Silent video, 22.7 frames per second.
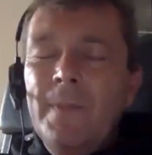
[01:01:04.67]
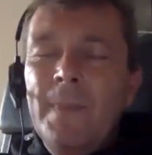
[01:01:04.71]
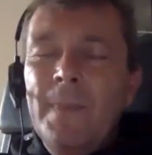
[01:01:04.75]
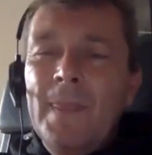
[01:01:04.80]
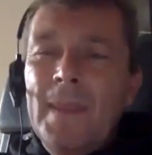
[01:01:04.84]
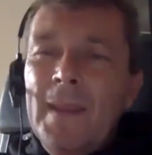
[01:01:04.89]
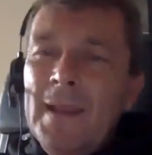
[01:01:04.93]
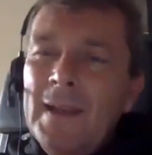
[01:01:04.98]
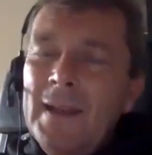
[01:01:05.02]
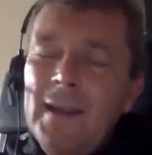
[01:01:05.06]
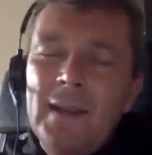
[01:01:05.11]

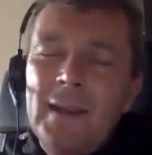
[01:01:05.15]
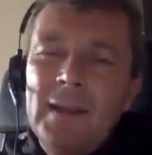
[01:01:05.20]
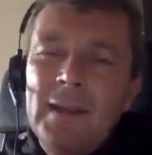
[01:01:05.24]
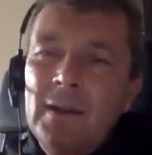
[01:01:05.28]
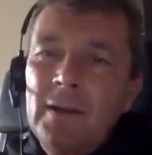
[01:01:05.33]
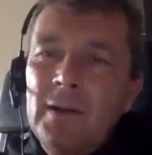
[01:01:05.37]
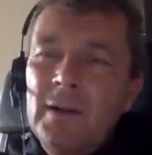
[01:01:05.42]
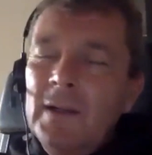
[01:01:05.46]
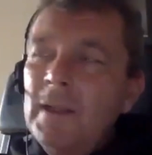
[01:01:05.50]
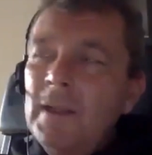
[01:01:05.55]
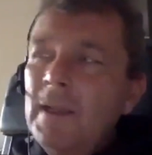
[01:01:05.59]
and I
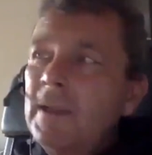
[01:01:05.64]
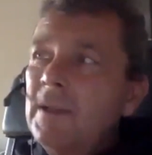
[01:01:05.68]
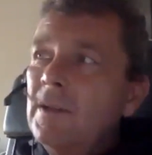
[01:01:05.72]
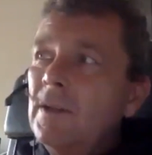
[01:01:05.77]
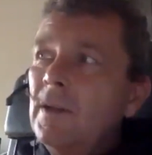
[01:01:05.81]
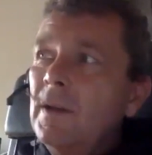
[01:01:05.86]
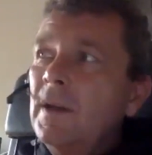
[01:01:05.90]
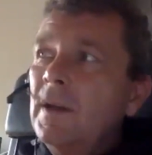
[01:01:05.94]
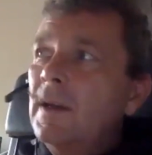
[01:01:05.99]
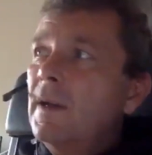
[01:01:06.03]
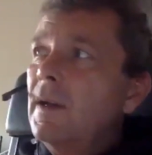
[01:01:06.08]

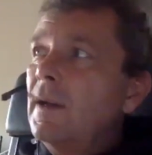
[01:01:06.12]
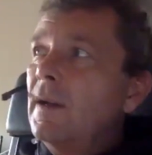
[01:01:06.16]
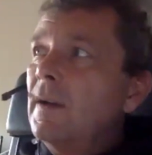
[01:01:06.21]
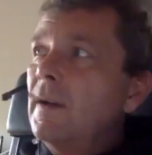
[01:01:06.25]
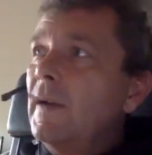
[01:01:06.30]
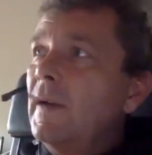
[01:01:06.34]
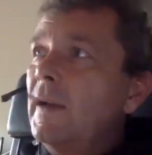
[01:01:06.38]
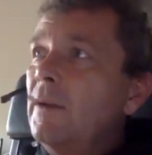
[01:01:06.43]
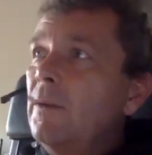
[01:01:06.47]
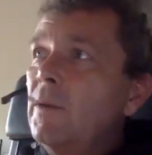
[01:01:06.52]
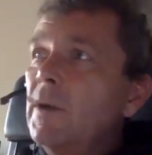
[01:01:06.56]

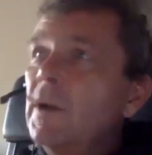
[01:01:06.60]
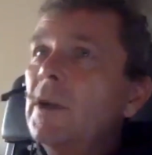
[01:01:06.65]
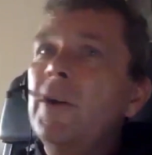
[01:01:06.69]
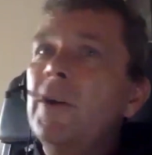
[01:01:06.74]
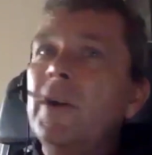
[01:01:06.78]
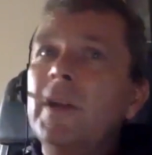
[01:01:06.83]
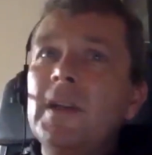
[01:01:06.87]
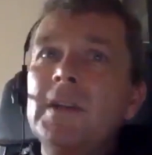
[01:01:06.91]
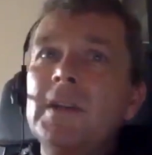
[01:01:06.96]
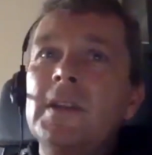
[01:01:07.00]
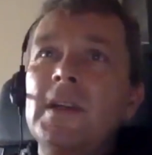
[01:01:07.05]
don't want to
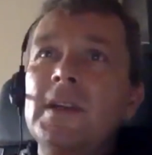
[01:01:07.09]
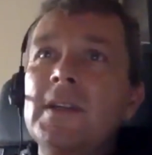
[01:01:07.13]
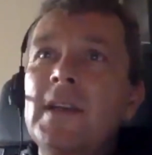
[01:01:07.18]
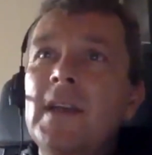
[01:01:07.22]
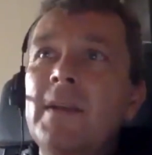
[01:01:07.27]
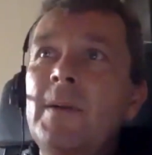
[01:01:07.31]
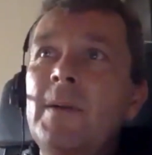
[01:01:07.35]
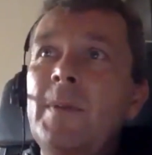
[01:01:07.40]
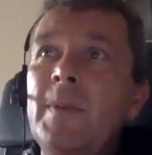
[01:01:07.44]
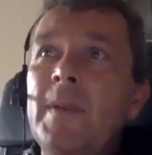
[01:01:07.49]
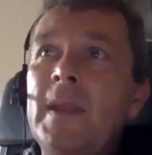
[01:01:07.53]
criticize
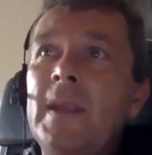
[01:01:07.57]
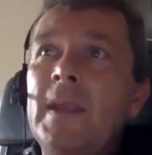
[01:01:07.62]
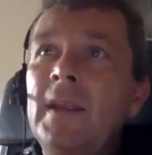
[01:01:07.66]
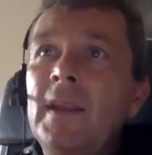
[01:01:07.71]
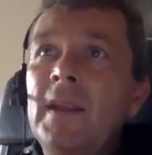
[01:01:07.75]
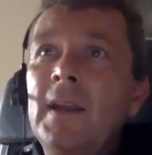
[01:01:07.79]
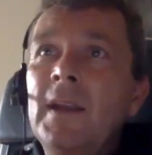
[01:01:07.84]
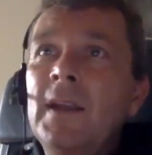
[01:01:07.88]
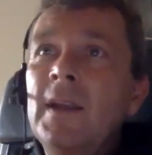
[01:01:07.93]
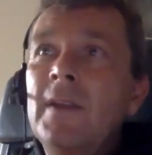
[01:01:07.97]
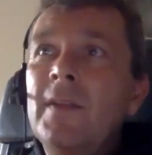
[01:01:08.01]
anybody, but
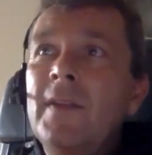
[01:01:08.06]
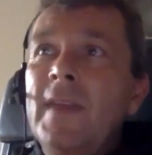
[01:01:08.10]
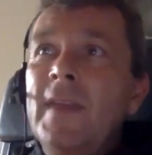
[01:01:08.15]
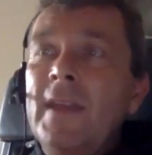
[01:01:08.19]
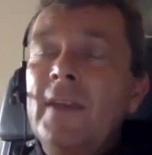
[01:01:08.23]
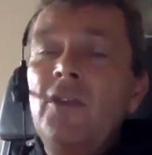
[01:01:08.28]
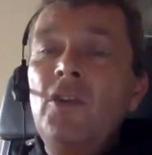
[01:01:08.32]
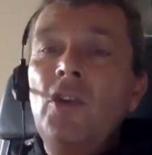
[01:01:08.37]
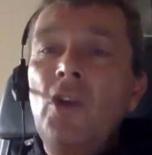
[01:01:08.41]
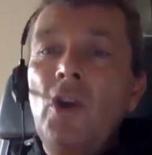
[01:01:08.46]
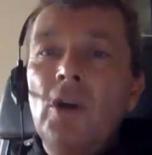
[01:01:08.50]
they're
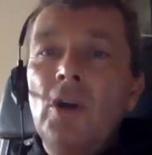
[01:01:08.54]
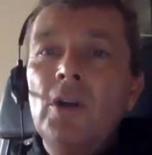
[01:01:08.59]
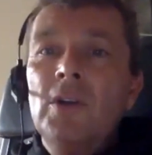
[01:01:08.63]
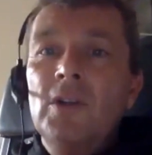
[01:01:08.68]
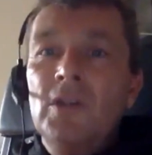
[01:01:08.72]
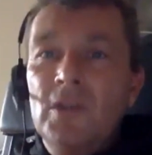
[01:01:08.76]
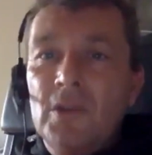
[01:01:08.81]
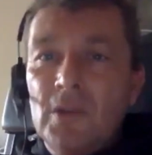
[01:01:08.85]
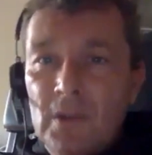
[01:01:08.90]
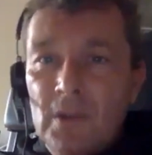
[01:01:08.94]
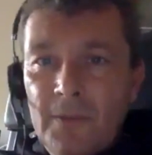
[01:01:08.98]

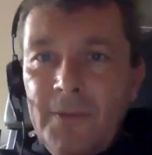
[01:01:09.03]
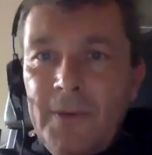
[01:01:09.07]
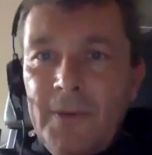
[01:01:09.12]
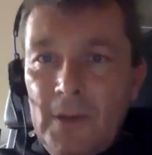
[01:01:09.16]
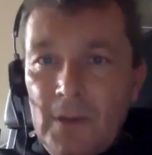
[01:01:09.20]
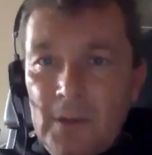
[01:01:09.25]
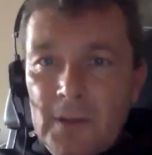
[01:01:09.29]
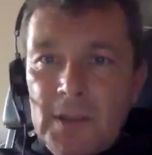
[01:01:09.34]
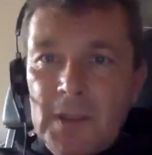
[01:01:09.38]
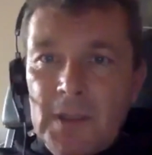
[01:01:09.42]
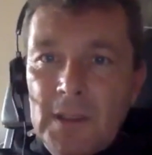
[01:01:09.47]
not
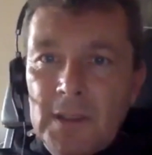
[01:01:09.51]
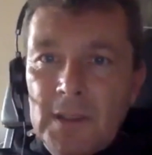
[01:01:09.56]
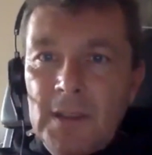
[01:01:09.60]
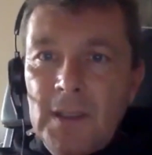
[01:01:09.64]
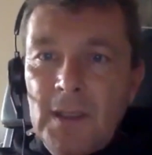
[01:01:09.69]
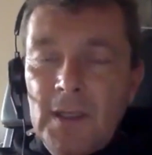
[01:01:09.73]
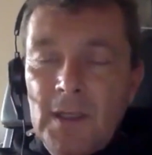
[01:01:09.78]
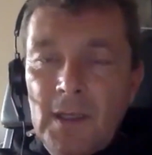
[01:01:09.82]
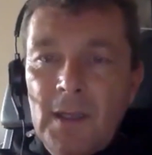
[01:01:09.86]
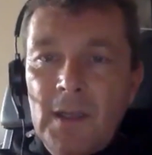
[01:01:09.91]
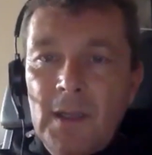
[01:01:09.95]
Philo
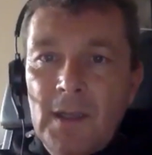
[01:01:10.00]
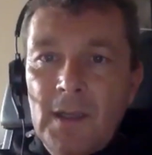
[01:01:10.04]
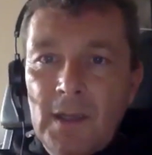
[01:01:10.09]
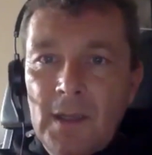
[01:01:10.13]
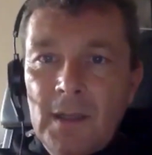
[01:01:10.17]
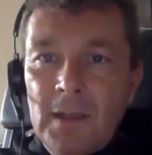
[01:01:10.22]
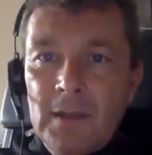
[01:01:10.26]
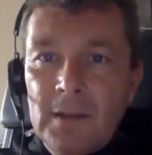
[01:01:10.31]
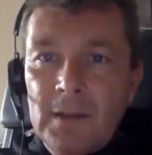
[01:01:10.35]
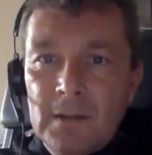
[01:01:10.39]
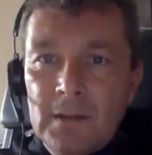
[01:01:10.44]
Tia
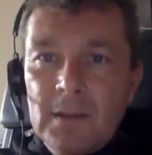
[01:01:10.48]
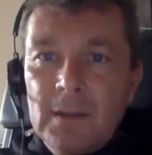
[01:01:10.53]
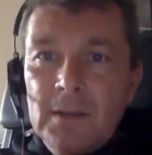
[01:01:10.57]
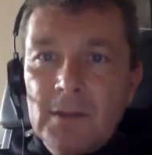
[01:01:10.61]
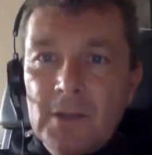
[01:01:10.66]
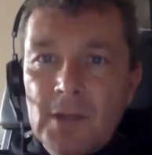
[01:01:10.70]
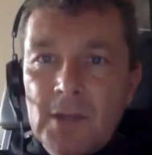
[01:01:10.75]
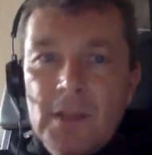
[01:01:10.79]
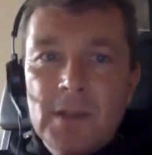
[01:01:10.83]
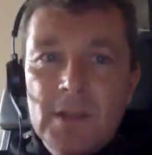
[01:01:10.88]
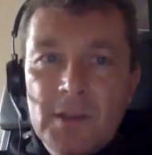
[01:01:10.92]
and
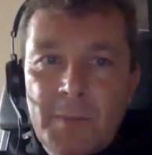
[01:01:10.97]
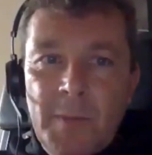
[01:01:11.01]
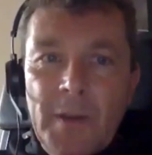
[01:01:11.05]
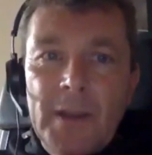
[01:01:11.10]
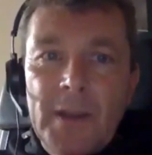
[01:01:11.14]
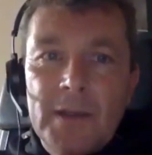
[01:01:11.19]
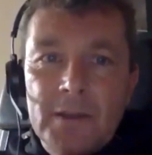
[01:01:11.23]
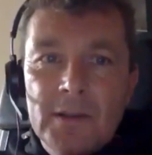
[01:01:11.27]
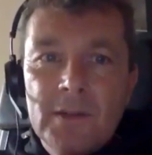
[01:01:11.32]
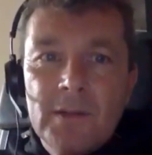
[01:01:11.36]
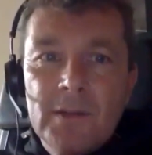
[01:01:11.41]
Jason
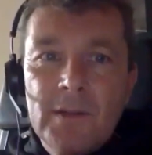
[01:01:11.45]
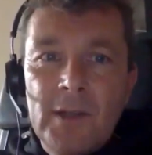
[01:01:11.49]
Spice.